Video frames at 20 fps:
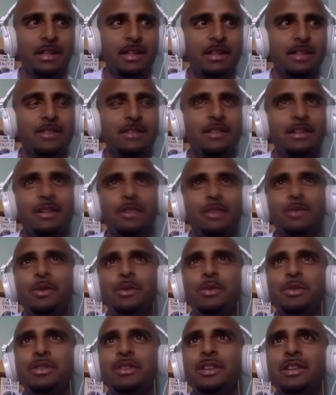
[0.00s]
it's like, what
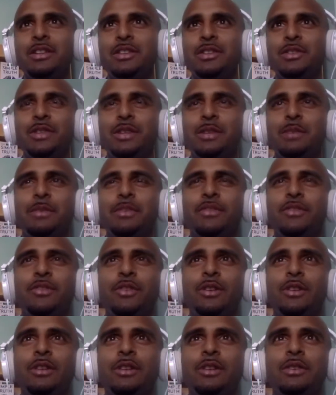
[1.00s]
was I doing
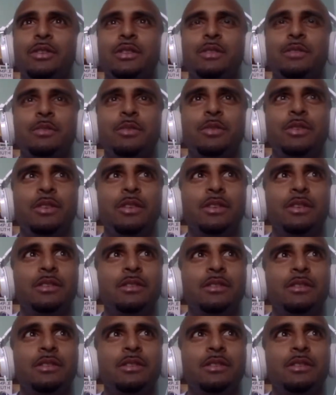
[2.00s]
before I was born?